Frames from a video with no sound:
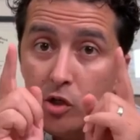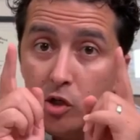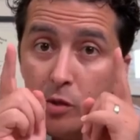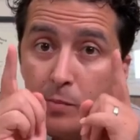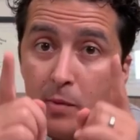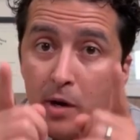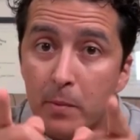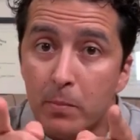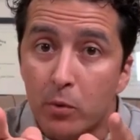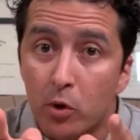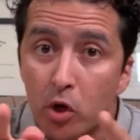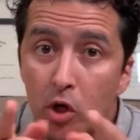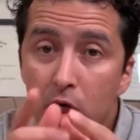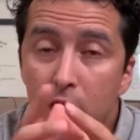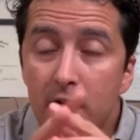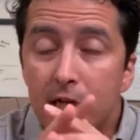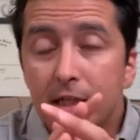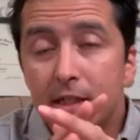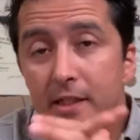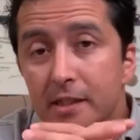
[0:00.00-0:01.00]
remember,
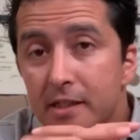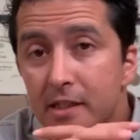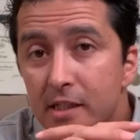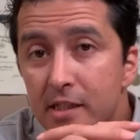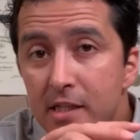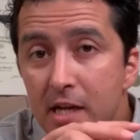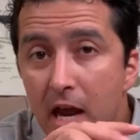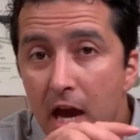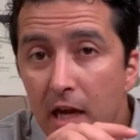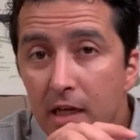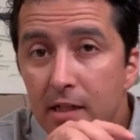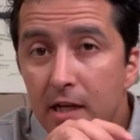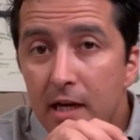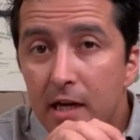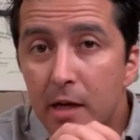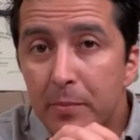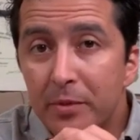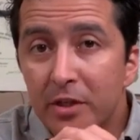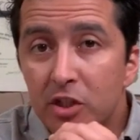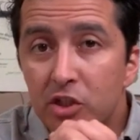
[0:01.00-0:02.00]
this is not
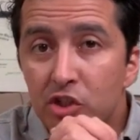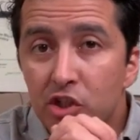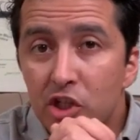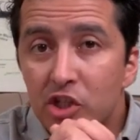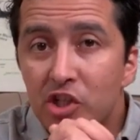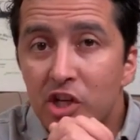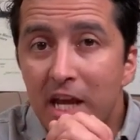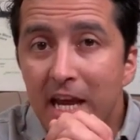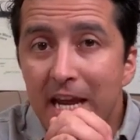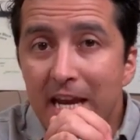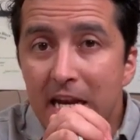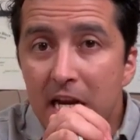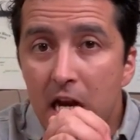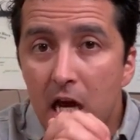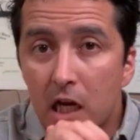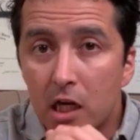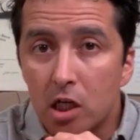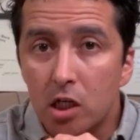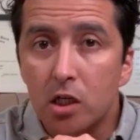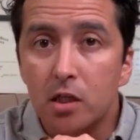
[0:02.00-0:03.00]
going to be just
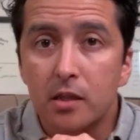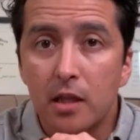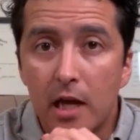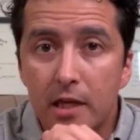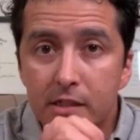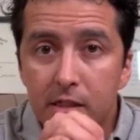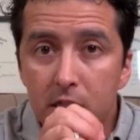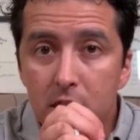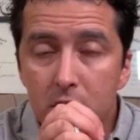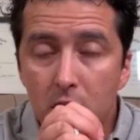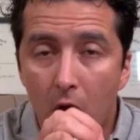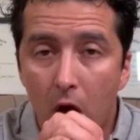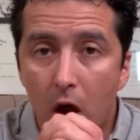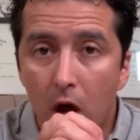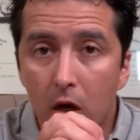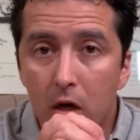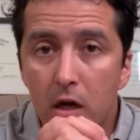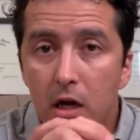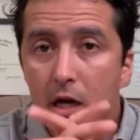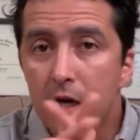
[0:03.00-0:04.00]
another classic
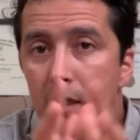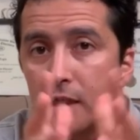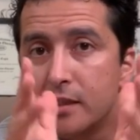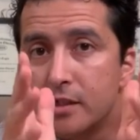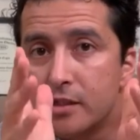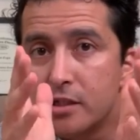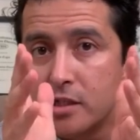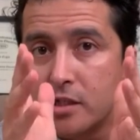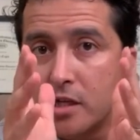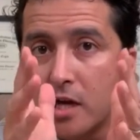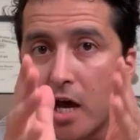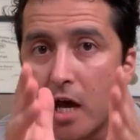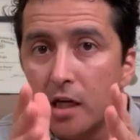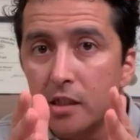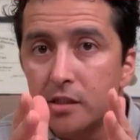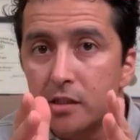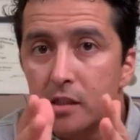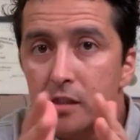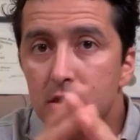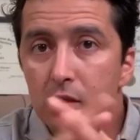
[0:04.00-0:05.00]
talk. This is
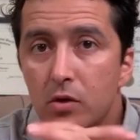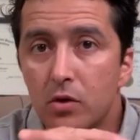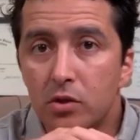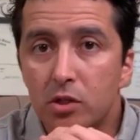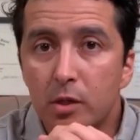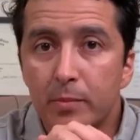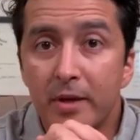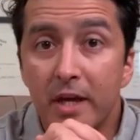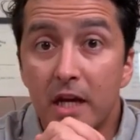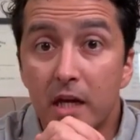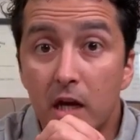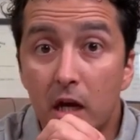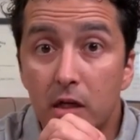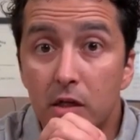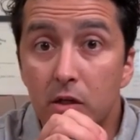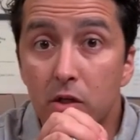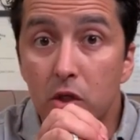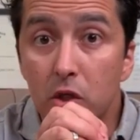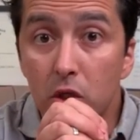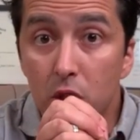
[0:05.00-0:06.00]
not just going to be
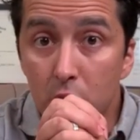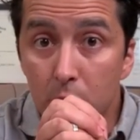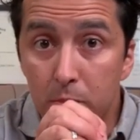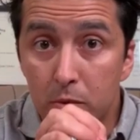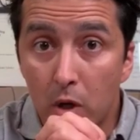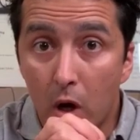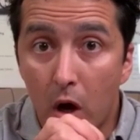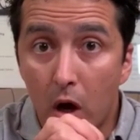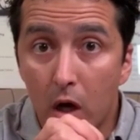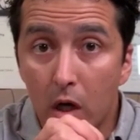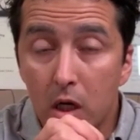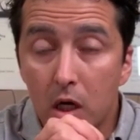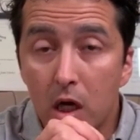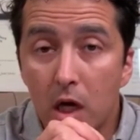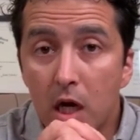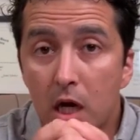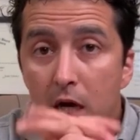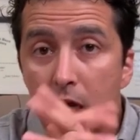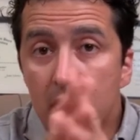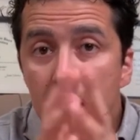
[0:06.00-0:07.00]
another YouTube
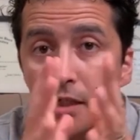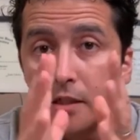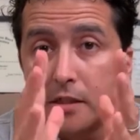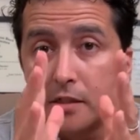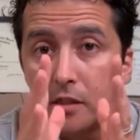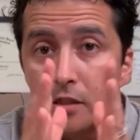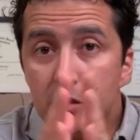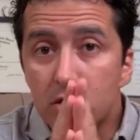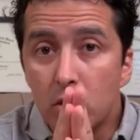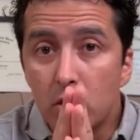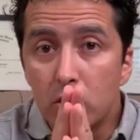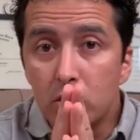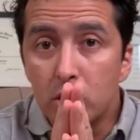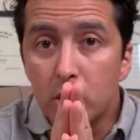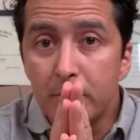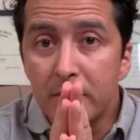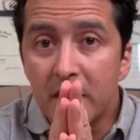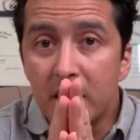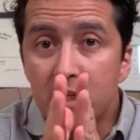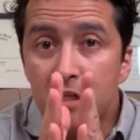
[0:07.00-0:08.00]
talk. This is
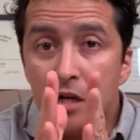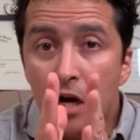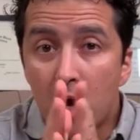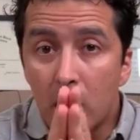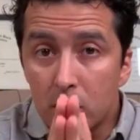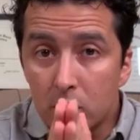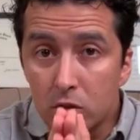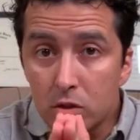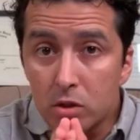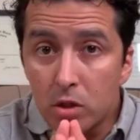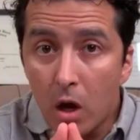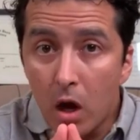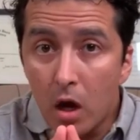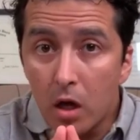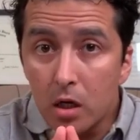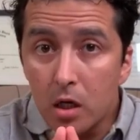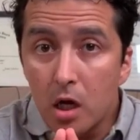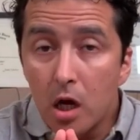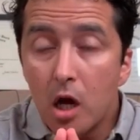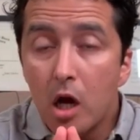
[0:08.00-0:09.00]
going to be a doctor
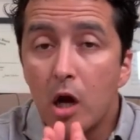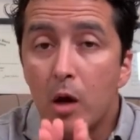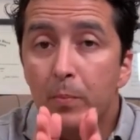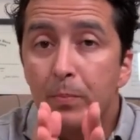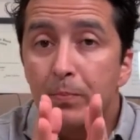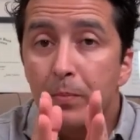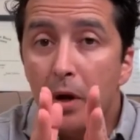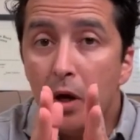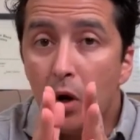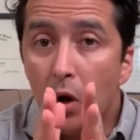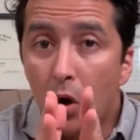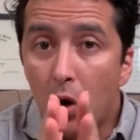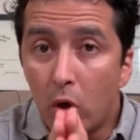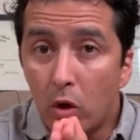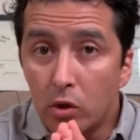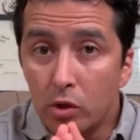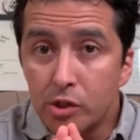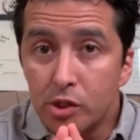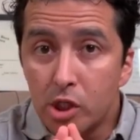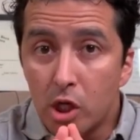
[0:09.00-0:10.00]
talk, but
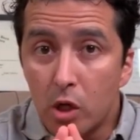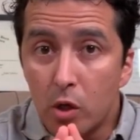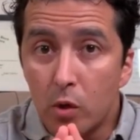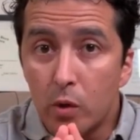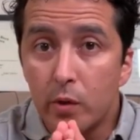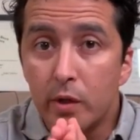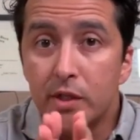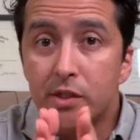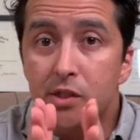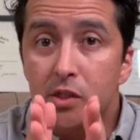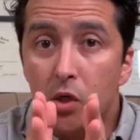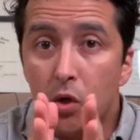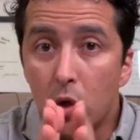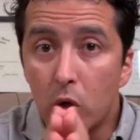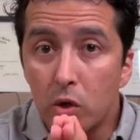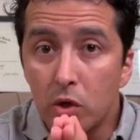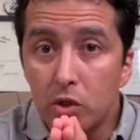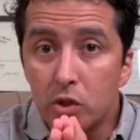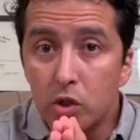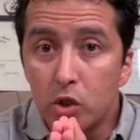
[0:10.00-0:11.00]
also it's
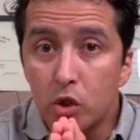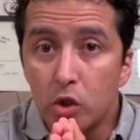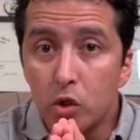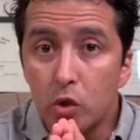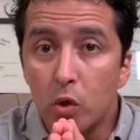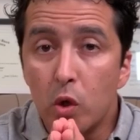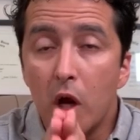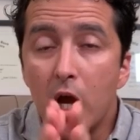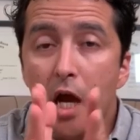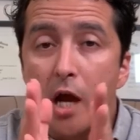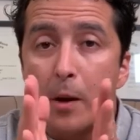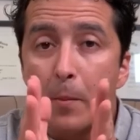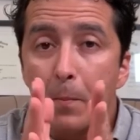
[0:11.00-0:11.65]
going to